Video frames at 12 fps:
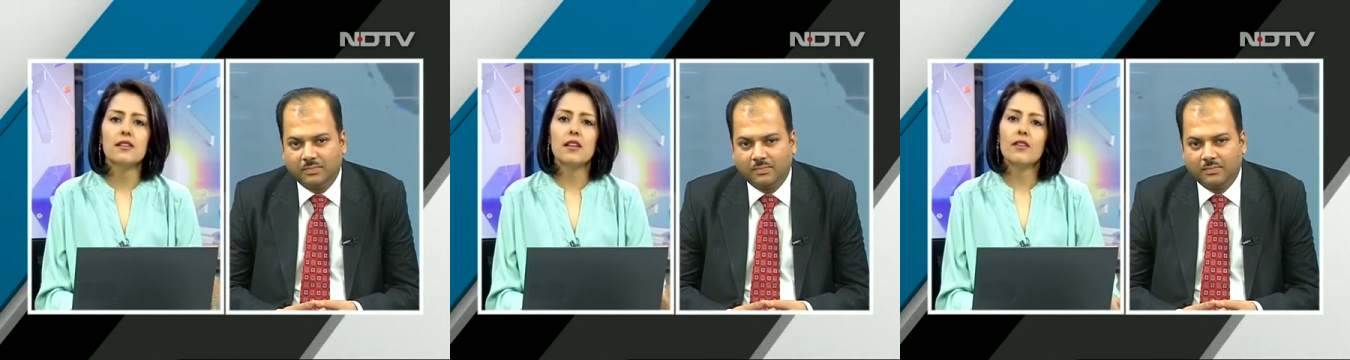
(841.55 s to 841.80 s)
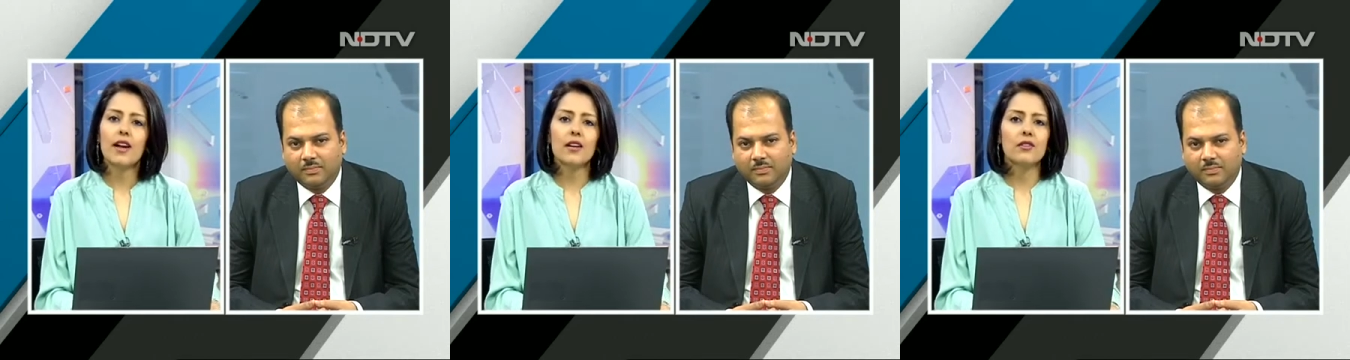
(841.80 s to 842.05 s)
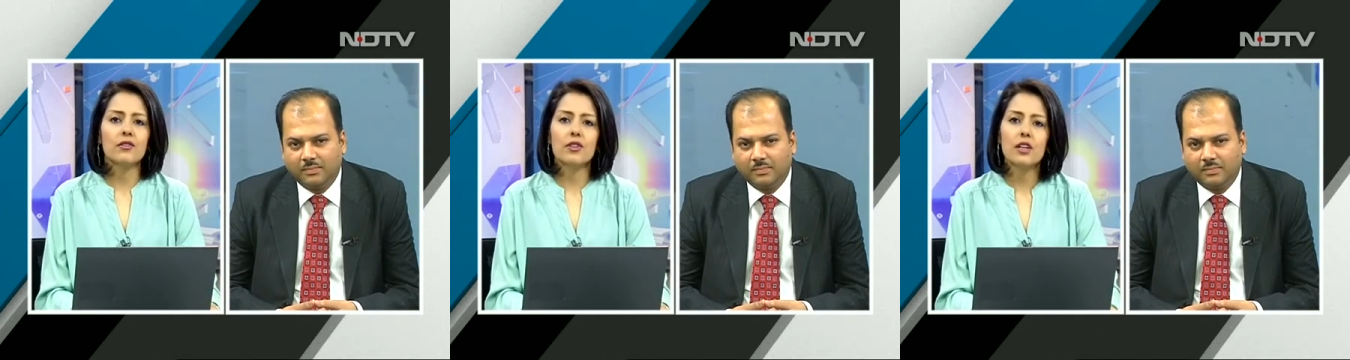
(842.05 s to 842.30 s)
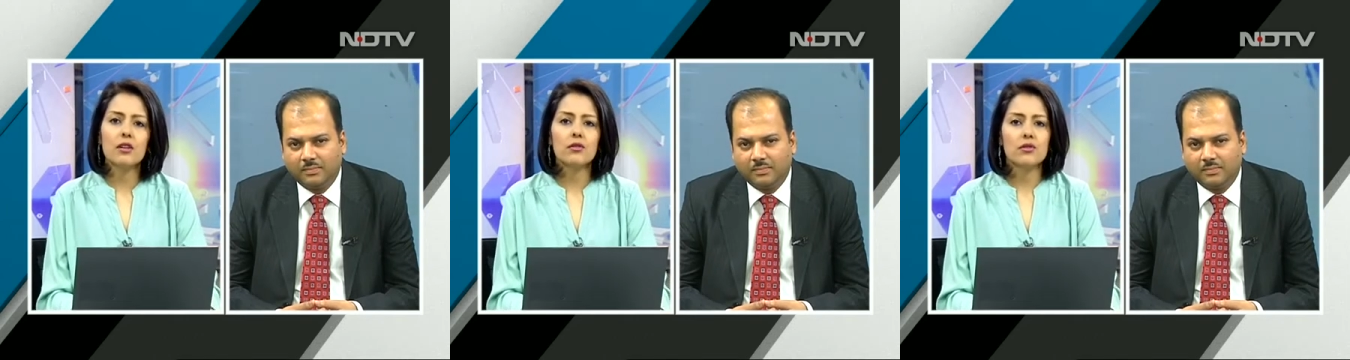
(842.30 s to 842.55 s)
Speaker 1: and they've had a
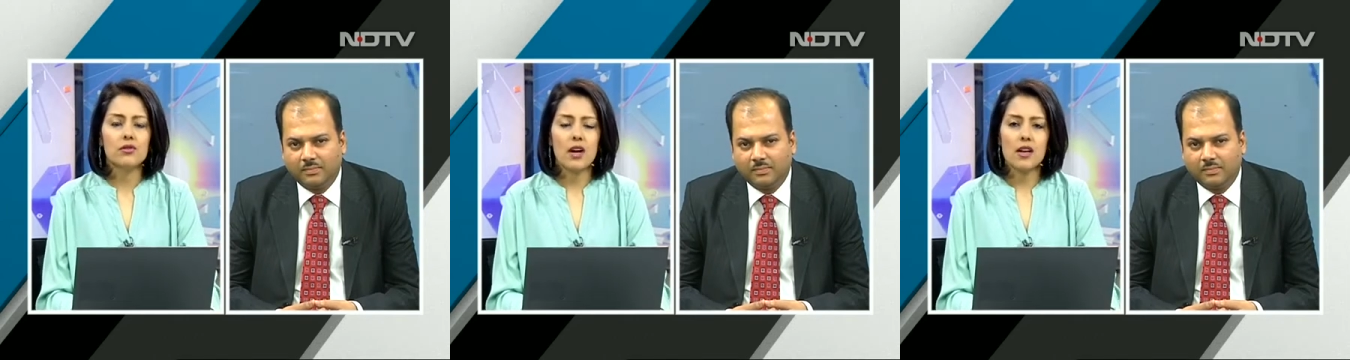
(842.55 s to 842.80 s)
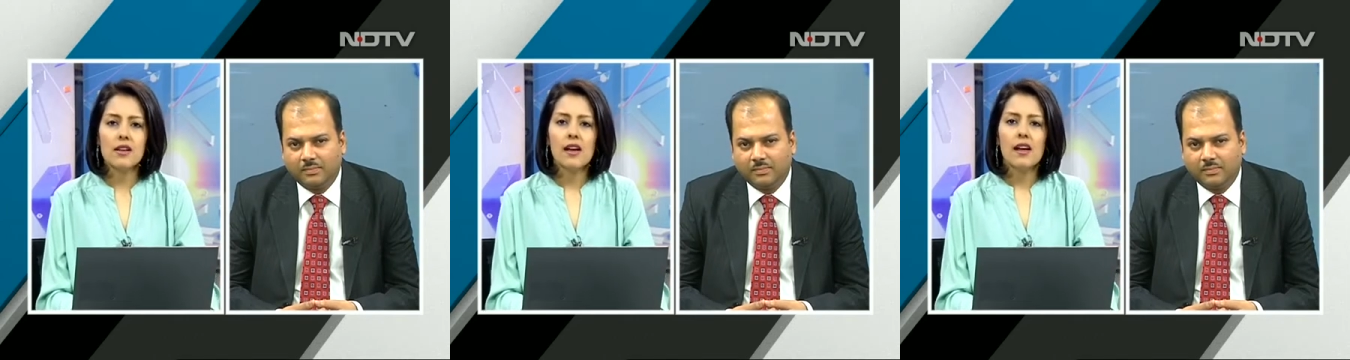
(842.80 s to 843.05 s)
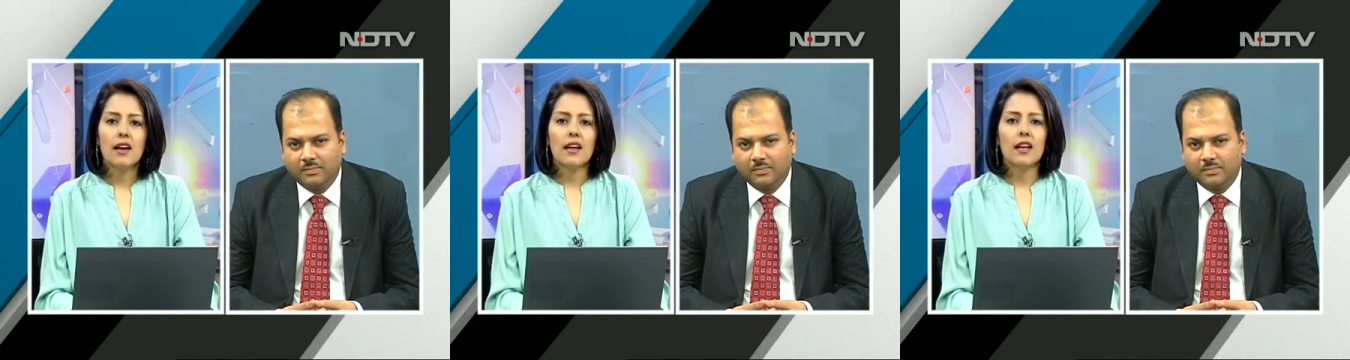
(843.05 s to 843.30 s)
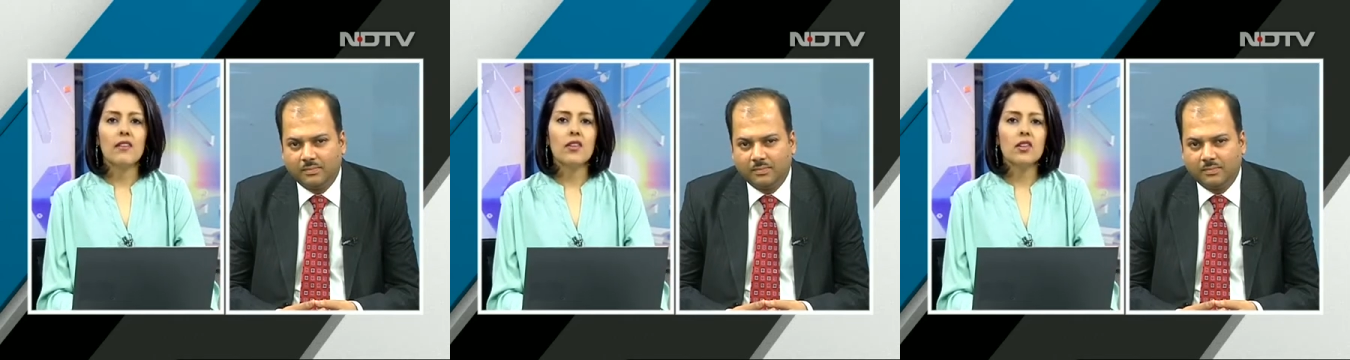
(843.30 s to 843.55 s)
really good run.
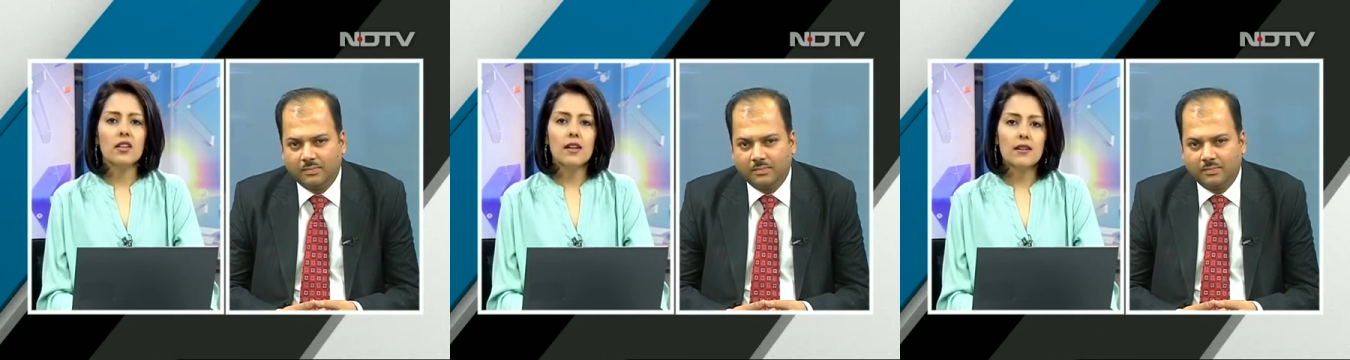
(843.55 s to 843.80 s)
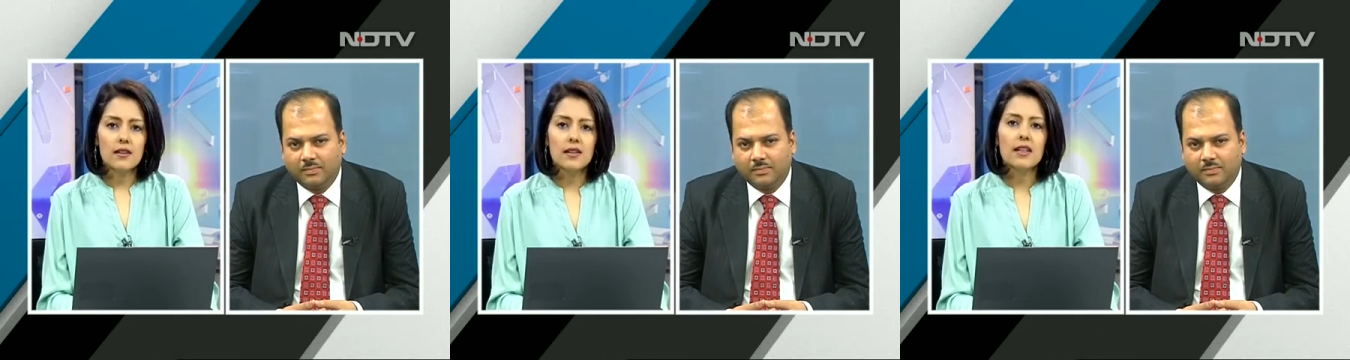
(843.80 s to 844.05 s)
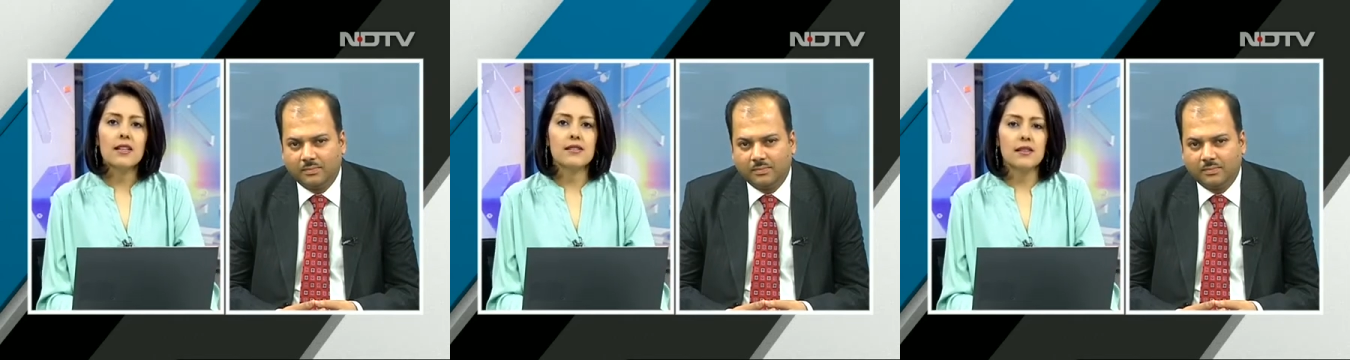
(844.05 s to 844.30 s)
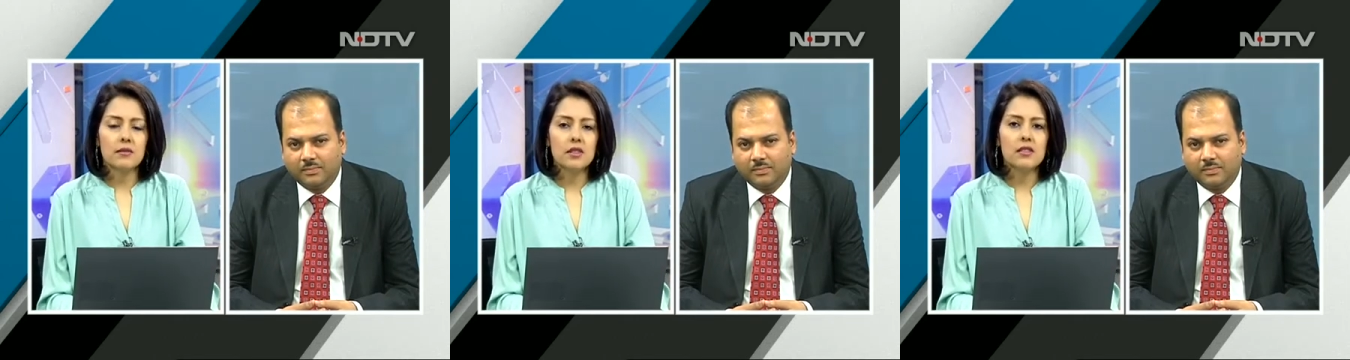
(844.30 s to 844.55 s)
Even on their earnings, some of the